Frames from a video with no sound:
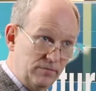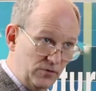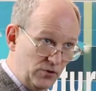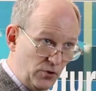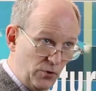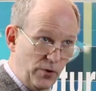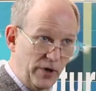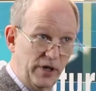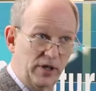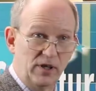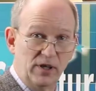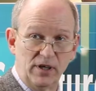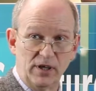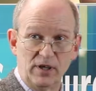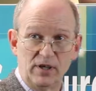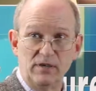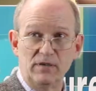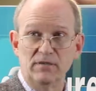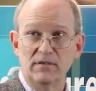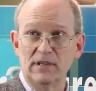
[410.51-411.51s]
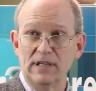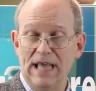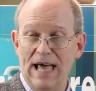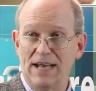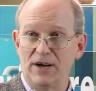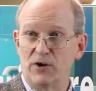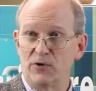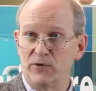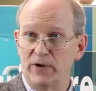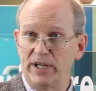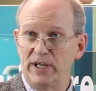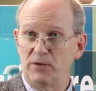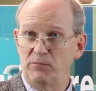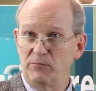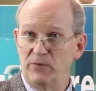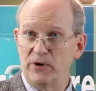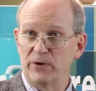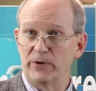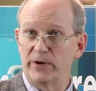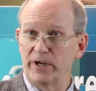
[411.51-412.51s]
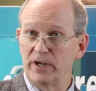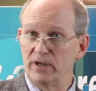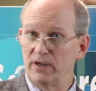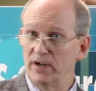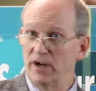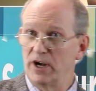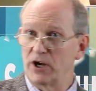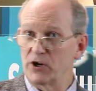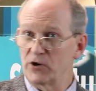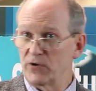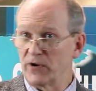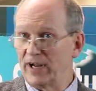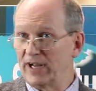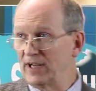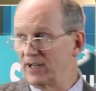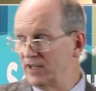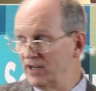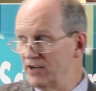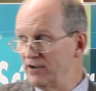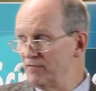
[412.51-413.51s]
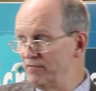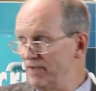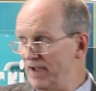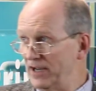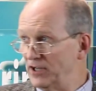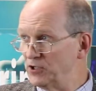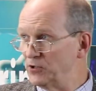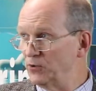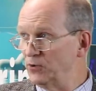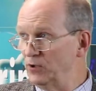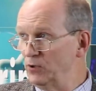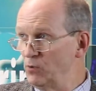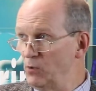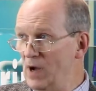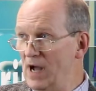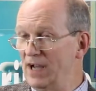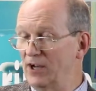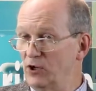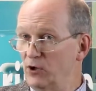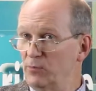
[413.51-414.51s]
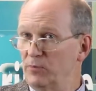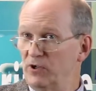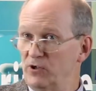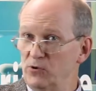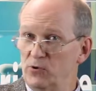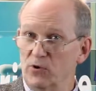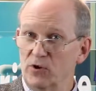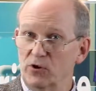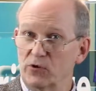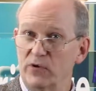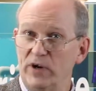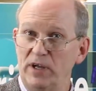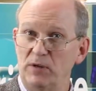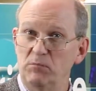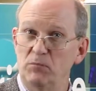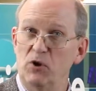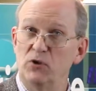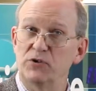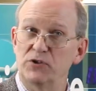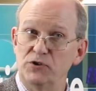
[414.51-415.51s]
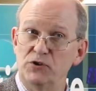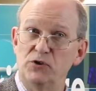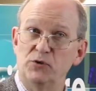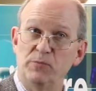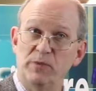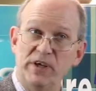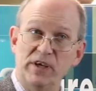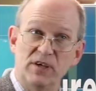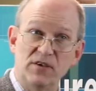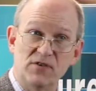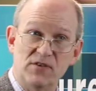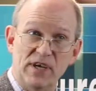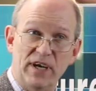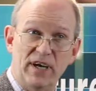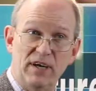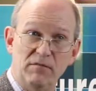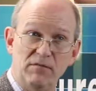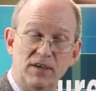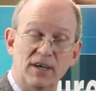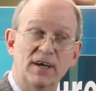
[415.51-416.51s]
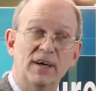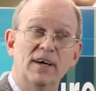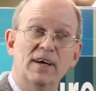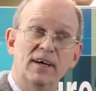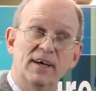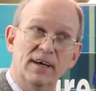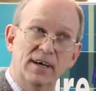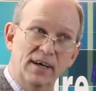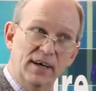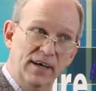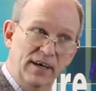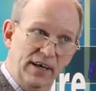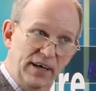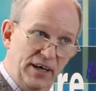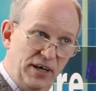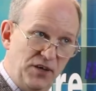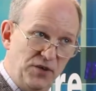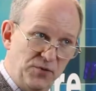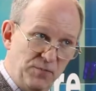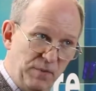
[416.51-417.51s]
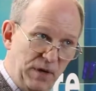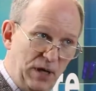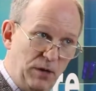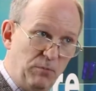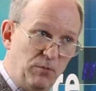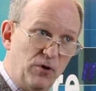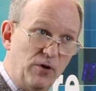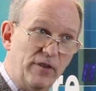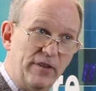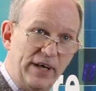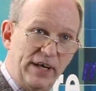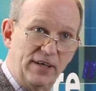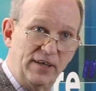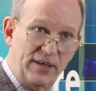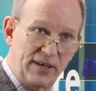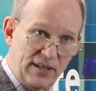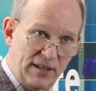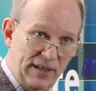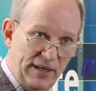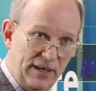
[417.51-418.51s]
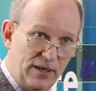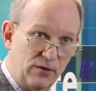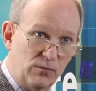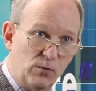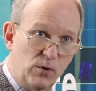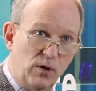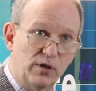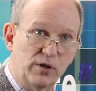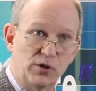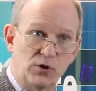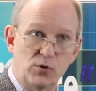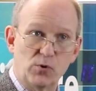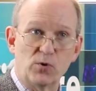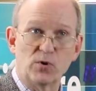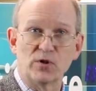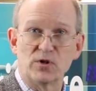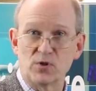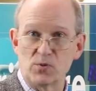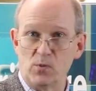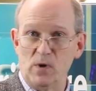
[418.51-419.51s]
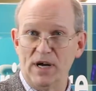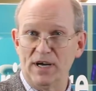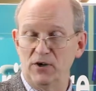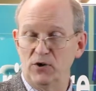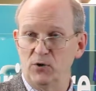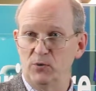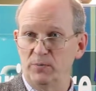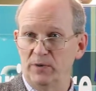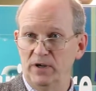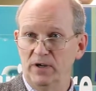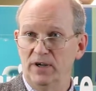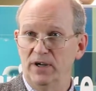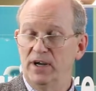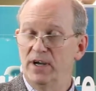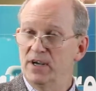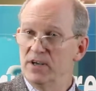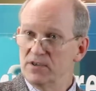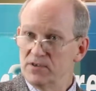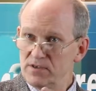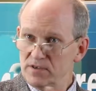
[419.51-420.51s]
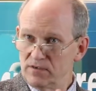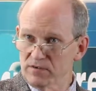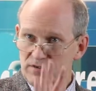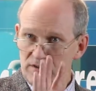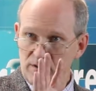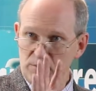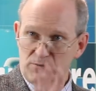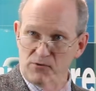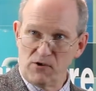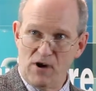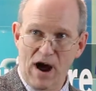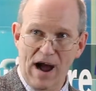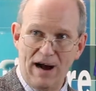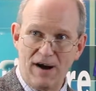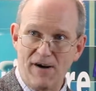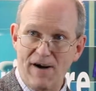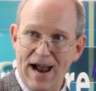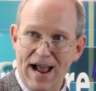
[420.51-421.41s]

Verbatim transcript: during the latter rain period, a great and effectual wide open door, a great multitude being saved, his people then declared, well, the door is wide open. So the prior